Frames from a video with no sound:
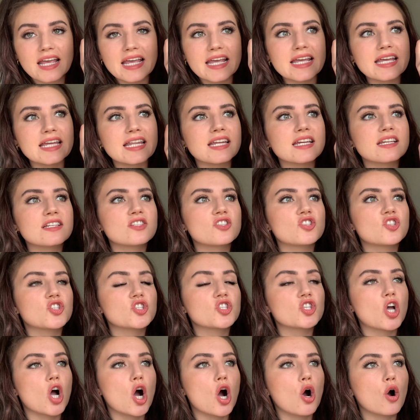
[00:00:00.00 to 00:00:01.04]
It is
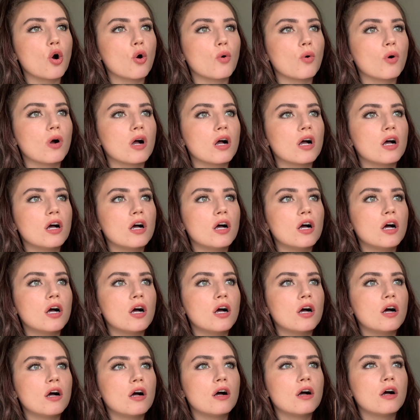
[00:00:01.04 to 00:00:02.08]
so
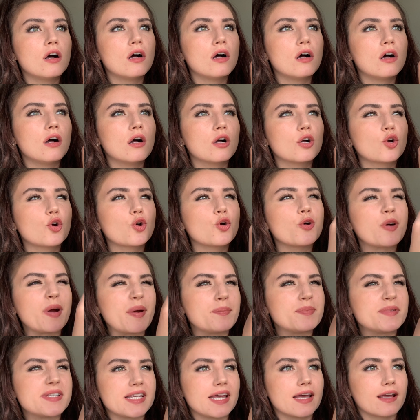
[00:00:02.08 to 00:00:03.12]

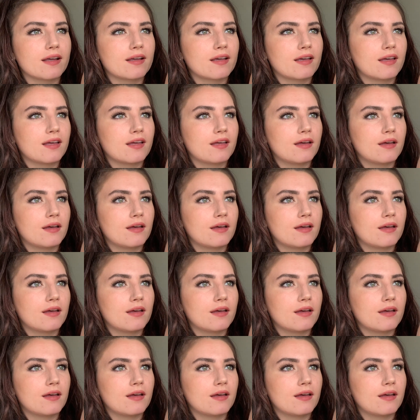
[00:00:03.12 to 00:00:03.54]
cryptic.